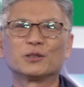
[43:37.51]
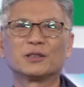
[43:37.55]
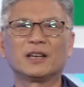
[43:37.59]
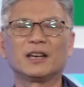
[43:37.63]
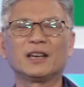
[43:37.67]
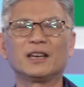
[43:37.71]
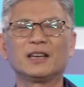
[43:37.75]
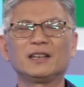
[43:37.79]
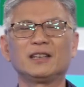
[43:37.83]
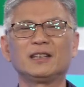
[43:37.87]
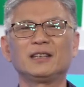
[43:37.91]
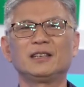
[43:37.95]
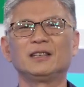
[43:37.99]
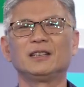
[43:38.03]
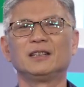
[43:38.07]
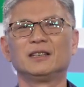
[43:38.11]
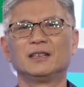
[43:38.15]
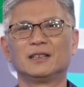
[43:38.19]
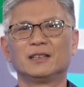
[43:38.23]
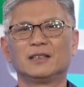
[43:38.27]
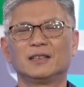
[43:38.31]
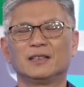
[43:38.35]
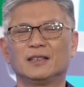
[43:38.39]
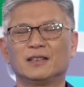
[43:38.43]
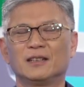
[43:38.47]
they
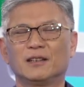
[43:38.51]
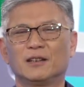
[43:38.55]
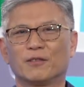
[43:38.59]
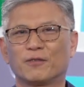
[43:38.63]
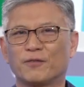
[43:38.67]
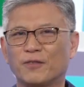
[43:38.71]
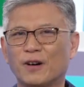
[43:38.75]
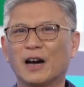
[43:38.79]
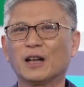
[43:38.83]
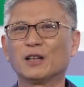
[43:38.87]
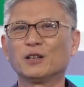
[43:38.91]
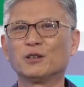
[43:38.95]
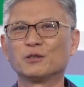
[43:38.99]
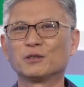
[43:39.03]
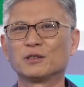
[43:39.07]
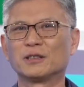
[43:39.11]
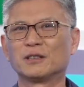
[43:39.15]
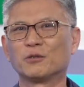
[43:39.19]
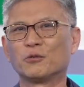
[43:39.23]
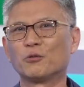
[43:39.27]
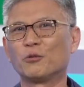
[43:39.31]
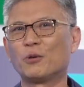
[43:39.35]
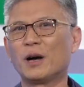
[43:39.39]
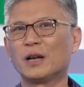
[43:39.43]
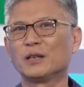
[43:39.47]
follow
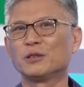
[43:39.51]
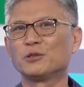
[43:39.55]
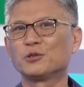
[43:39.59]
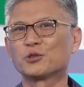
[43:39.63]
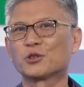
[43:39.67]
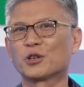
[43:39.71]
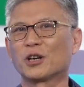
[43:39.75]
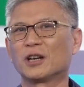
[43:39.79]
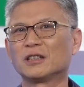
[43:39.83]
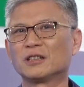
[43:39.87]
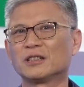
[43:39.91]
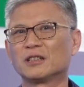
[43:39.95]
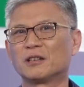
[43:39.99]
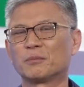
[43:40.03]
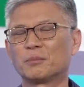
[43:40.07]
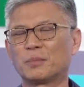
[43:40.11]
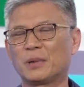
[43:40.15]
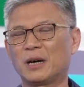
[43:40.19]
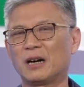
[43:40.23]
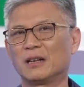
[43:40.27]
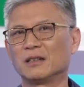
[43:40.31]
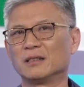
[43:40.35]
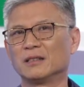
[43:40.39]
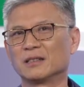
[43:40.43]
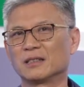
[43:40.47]
the one China
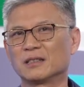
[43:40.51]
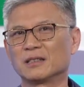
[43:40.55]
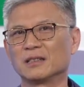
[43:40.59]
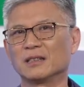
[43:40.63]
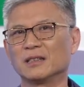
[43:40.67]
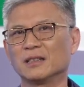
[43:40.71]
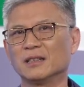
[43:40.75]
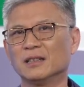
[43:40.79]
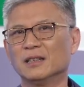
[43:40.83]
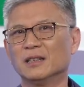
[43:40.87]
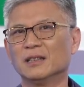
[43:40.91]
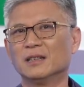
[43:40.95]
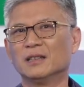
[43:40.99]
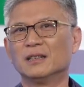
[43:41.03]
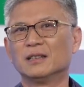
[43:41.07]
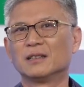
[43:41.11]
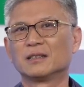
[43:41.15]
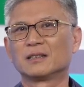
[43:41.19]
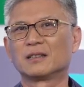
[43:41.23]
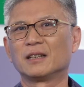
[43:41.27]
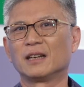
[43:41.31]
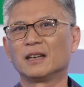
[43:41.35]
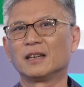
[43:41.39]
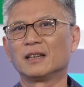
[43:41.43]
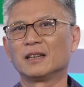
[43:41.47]
policy.
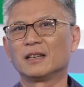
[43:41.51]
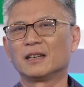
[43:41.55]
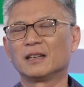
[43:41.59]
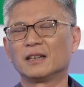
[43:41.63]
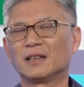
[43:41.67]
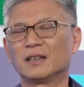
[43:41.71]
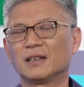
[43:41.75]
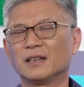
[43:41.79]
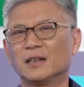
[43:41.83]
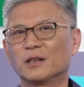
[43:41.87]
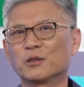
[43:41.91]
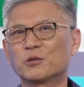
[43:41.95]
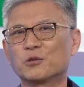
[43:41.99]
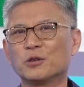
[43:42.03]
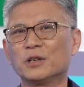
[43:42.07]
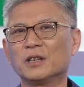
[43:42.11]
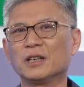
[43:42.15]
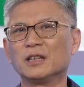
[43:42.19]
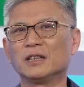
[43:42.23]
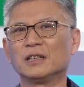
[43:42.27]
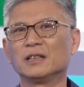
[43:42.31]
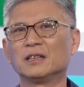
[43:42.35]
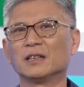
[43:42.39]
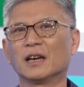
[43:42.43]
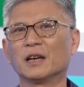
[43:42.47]
They
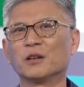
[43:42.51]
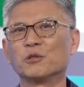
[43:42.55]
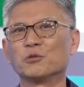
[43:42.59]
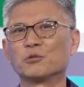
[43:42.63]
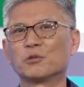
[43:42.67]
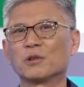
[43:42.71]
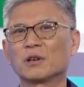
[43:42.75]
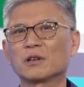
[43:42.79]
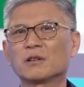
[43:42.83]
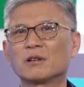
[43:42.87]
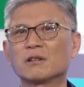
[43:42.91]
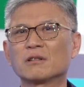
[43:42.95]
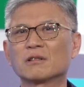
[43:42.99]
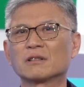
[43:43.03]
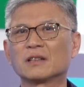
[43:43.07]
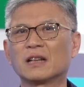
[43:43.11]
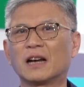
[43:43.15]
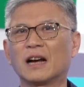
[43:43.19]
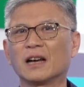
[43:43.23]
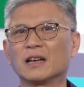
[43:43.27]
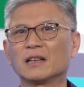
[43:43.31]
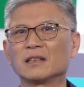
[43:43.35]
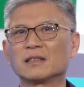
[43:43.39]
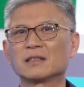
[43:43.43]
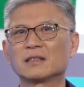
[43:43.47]
agree and
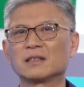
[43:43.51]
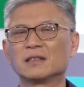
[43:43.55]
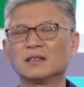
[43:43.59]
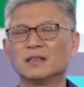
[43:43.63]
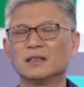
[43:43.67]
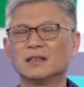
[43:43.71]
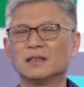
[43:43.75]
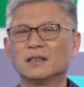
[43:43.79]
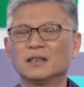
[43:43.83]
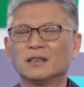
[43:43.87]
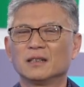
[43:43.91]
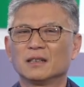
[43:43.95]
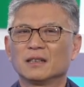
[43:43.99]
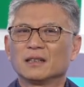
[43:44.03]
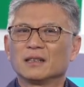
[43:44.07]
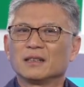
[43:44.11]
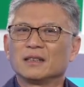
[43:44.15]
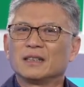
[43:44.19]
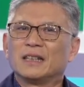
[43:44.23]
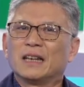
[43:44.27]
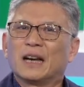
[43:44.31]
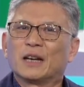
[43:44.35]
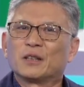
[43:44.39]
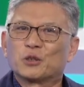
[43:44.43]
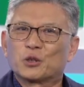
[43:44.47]
recognize
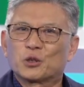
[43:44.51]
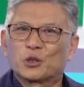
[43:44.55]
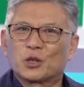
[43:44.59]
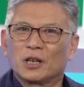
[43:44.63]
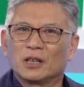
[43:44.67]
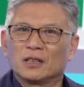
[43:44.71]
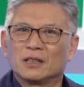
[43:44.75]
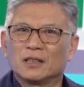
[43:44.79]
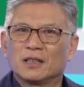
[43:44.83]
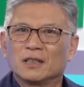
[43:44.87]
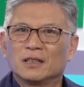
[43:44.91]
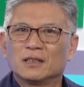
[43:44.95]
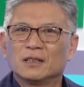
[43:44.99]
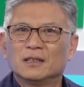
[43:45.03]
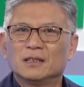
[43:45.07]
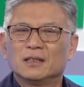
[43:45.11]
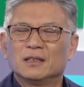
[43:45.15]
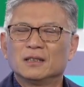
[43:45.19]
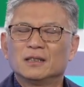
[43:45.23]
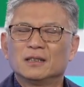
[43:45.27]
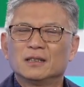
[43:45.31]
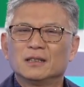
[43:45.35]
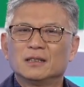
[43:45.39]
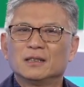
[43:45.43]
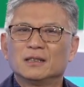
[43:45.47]
the other China
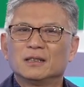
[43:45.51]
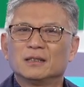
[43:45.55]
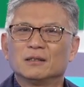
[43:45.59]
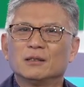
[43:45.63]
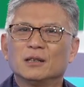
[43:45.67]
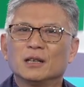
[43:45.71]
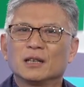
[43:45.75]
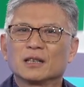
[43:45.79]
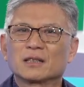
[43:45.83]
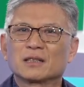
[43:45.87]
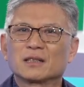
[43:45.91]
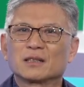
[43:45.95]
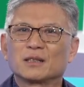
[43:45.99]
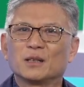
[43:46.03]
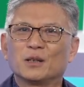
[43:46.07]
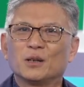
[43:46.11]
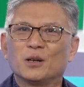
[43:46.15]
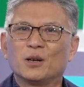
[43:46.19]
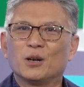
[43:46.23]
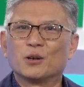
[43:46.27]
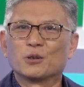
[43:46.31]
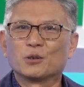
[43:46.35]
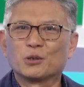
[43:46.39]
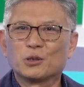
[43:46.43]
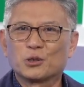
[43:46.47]
was the
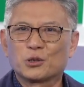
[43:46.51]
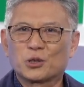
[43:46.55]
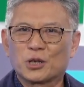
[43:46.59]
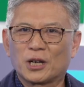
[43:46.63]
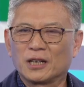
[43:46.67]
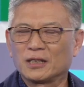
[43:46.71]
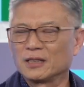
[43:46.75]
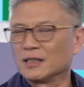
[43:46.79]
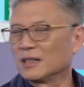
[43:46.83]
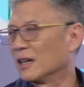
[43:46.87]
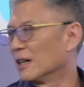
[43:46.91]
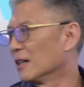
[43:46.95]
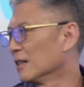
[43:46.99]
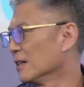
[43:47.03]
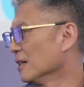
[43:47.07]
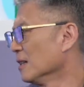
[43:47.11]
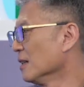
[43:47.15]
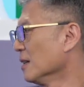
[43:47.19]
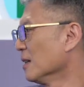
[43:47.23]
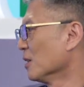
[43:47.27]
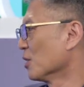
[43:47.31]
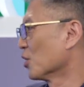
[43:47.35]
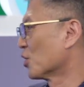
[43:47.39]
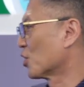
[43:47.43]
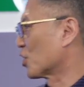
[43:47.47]
only China.
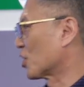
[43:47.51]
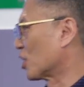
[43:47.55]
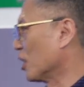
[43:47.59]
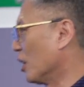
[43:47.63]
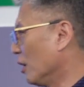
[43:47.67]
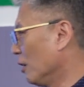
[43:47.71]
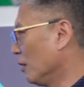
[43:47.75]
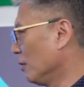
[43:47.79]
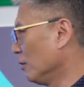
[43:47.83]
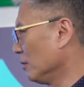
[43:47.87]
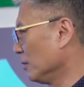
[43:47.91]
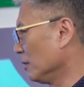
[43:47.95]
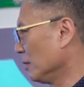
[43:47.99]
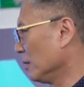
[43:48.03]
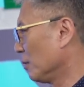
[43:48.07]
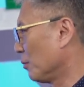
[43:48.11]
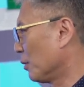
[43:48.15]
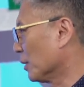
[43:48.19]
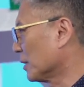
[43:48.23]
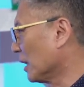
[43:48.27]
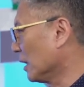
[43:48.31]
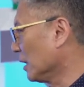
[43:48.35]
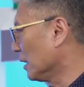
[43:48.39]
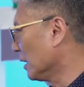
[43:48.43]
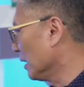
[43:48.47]
So
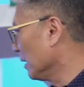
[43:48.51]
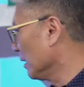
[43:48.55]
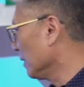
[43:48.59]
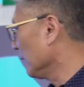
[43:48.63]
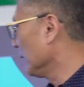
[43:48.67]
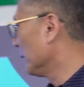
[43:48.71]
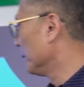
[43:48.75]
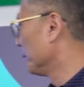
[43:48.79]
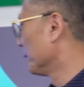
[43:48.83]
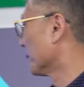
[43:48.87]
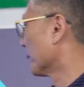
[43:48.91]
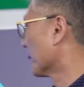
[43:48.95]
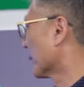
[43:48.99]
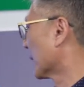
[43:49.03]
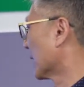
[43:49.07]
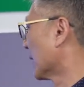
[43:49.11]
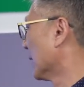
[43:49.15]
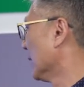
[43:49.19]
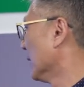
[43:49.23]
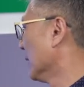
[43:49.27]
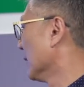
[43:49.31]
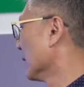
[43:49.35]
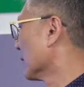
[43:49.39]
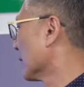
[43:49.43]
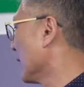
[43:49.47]
what they did,
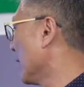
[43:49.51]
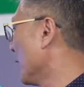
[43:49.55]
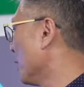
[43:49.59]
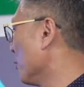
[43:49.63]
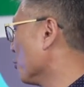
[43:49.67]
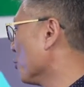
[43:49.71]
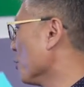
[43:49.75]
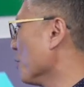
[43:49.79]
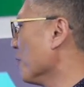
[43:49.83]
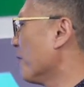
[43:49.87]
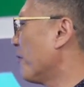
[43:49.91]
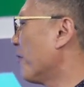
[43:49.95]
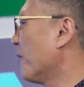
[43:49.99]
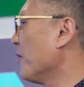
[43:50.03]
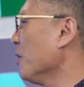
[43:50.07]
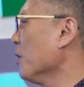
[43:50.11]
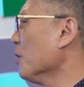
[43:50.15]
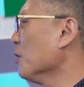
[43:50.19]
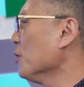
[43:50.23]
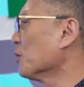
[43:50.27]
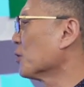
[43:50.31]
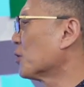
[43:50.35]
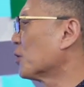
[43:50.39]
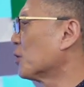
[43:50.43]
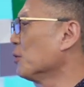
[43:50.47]
they
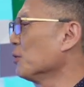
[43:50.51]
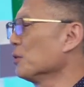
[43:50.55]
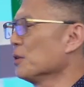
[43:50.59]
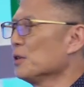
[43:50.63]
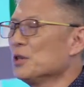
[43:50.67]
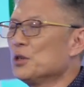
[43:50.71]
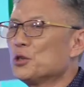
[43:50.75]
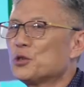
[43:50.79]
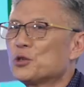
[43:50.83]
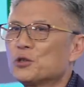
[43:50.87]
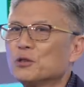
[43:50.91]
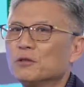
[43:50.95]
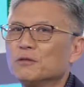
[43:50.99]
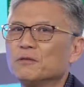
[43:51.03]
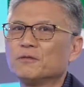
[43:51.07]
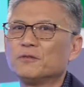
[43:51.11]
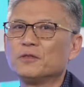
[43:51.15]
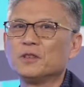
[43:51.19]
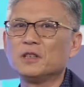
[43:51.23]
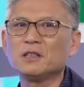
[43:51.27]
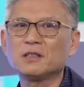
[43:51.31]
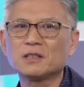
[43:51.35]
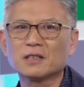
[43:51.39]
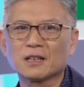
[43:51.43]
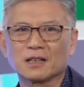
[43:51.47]
refused to issue
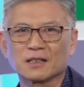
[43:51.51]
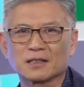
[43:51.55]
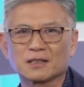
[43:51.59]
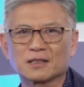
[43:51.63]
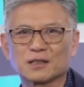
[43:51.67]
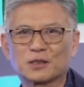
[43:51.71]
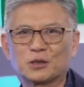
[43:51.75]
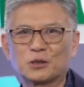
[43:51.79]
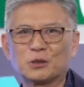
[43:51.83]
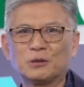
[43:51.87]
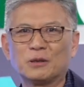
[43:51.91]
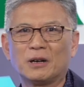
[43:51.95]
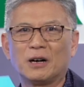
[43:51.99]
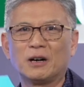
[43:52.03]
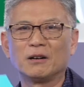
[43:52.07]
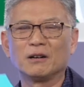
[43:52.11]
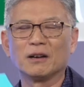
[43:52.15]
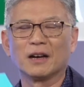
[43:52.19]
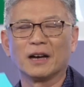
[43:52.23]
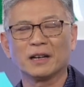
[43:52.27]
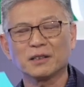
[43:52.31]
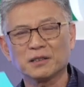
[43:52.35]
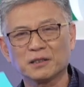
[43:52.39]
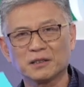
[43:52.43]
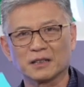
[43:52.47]
visas to our
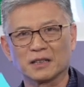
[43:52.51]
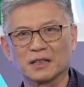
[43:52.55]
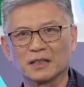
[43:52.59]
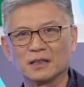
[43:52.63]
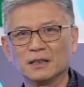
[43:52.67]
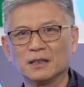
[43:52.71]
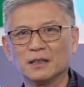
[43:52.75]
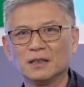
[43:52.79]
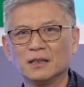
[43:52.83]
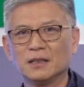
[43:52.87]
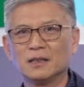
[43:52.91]
athlete,